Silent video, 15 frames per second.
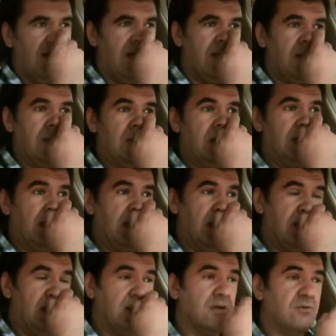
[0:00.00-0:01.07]
and
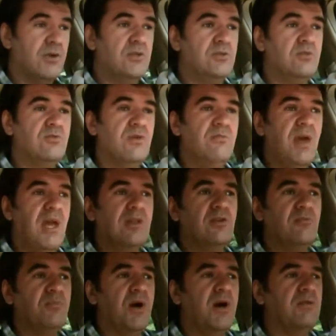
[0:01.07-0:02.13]
the greed to remain
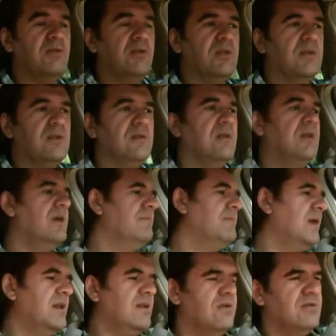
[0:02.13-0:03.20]
on power,
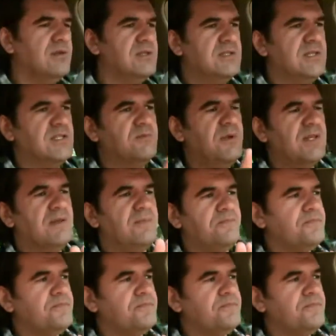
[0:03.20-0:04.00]
and all these things. But